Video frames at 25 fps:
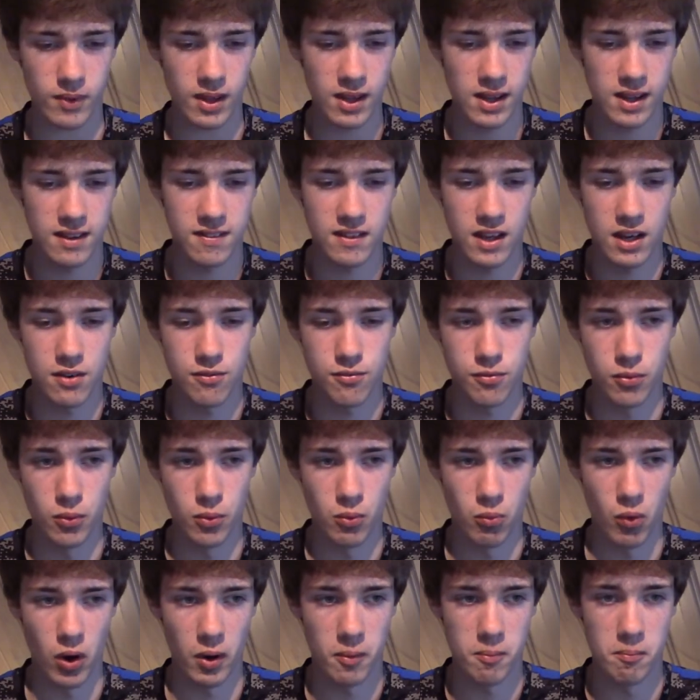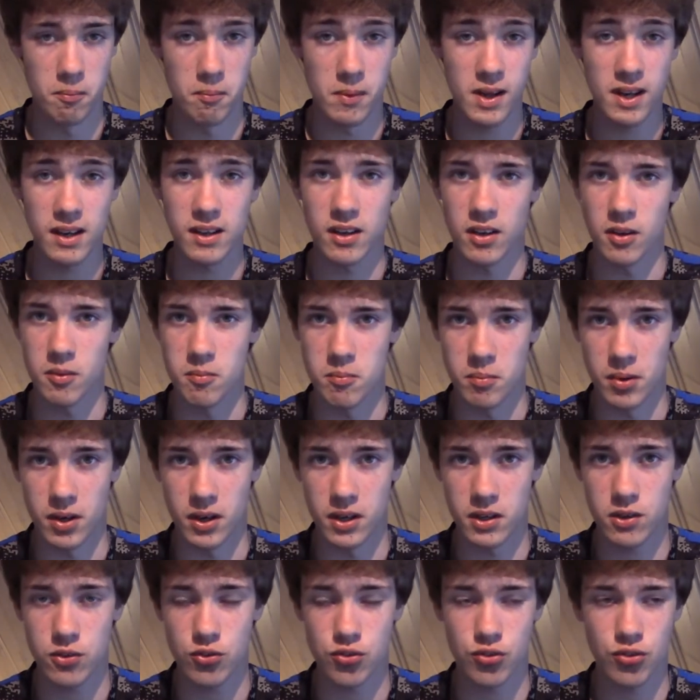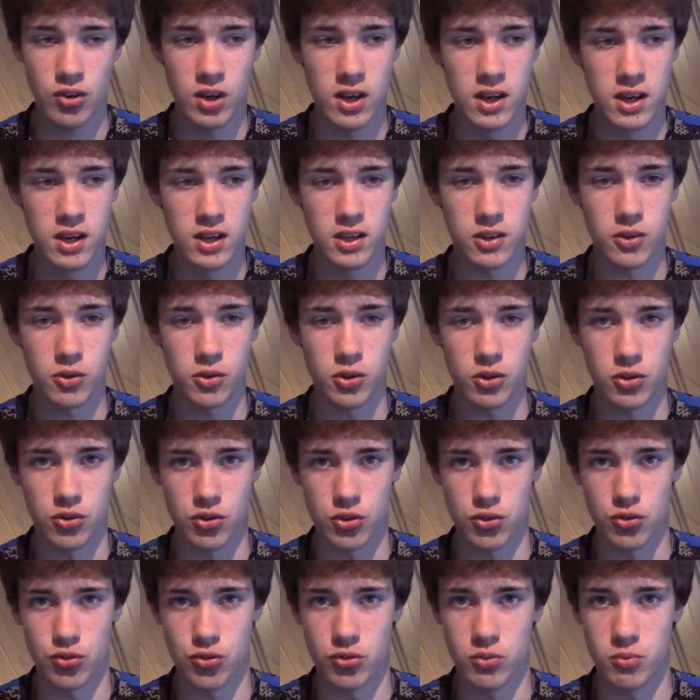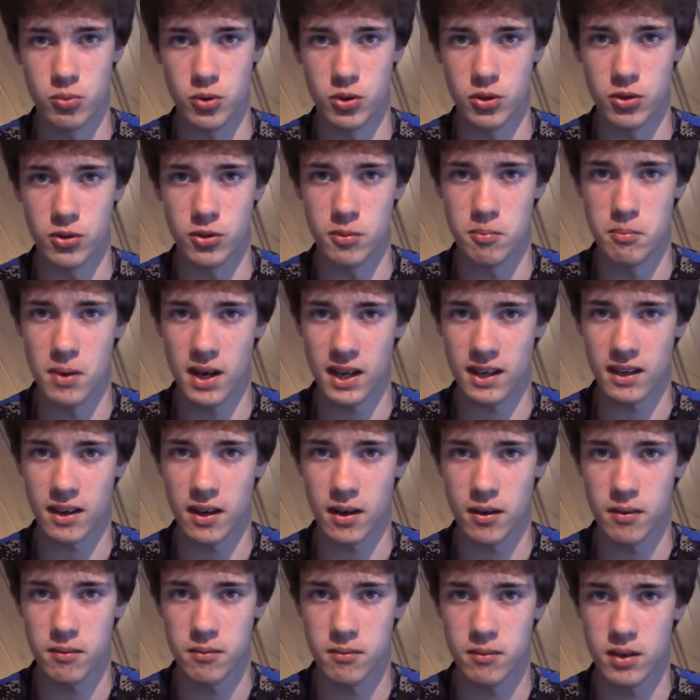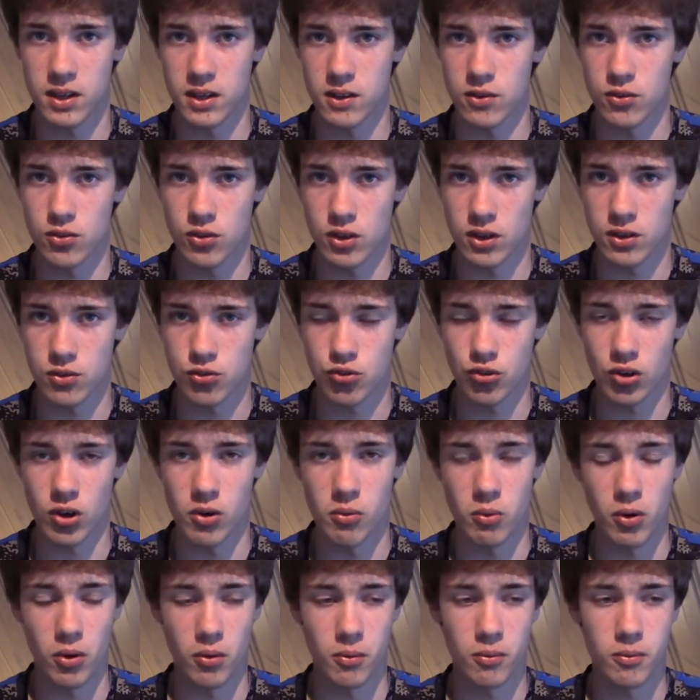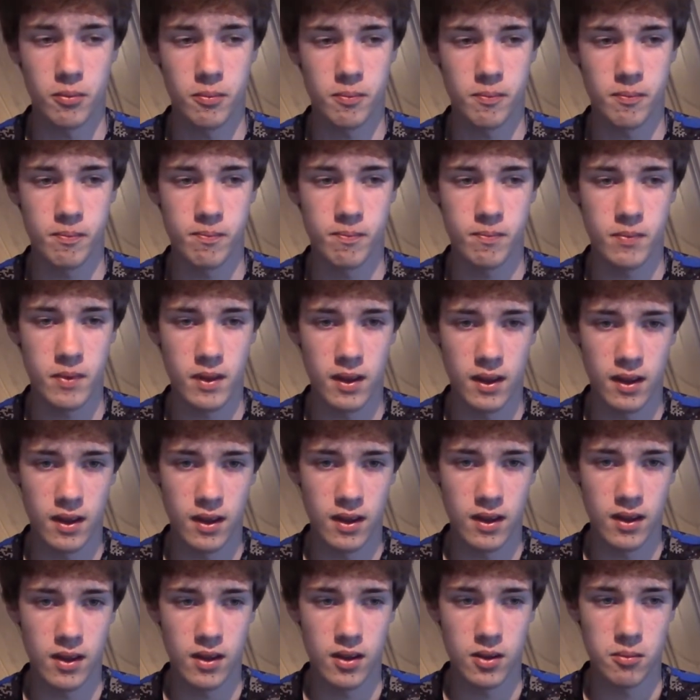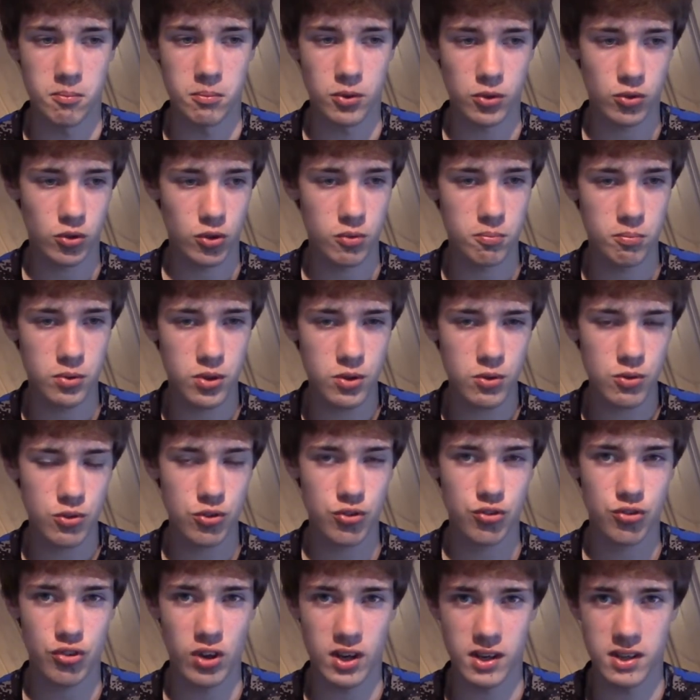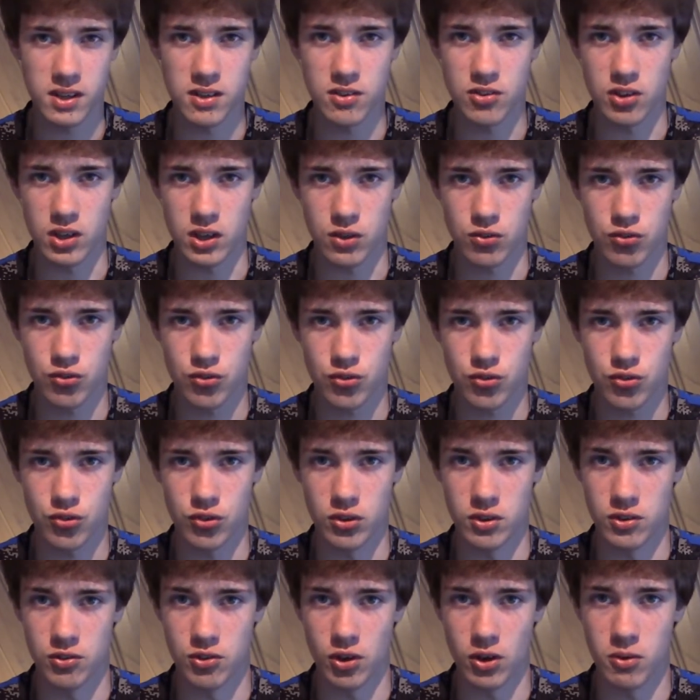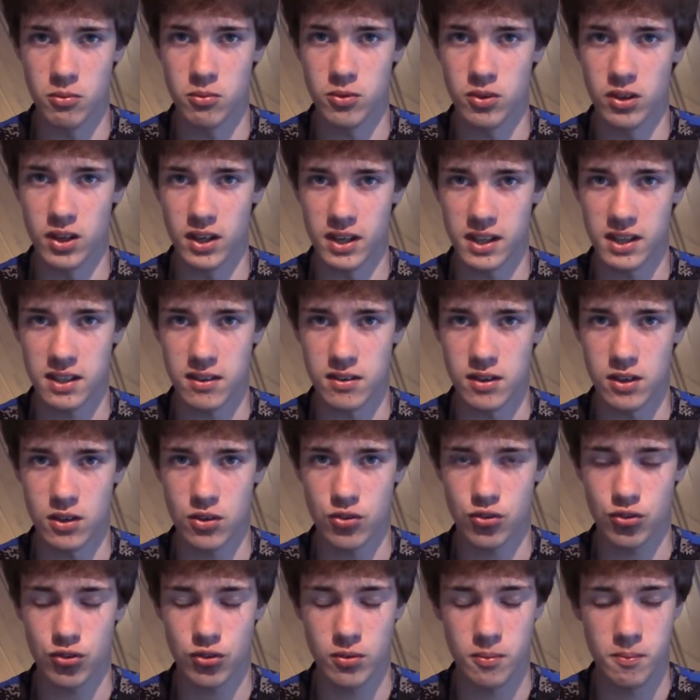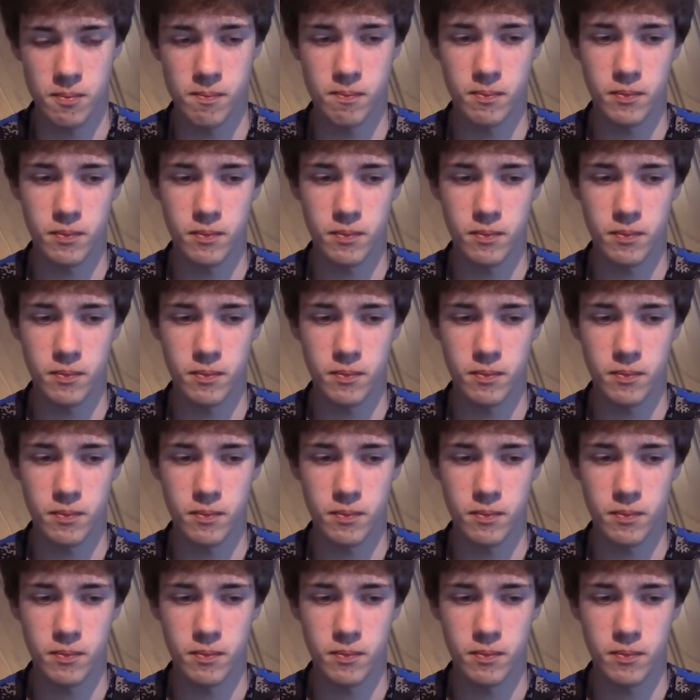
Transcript: And then for 1 million bytes, you could use the word mega, and, and so on. But computer scientists don't like this.